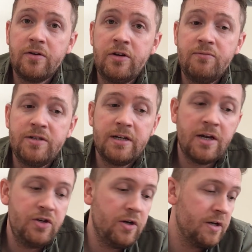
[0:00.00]
at your music
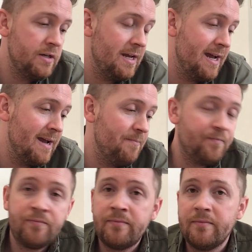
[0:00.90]
and you
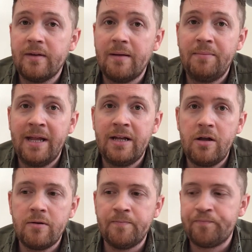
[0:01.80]
can play
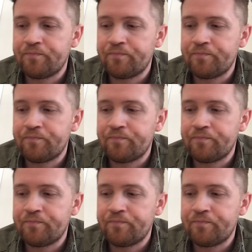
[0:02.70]
along.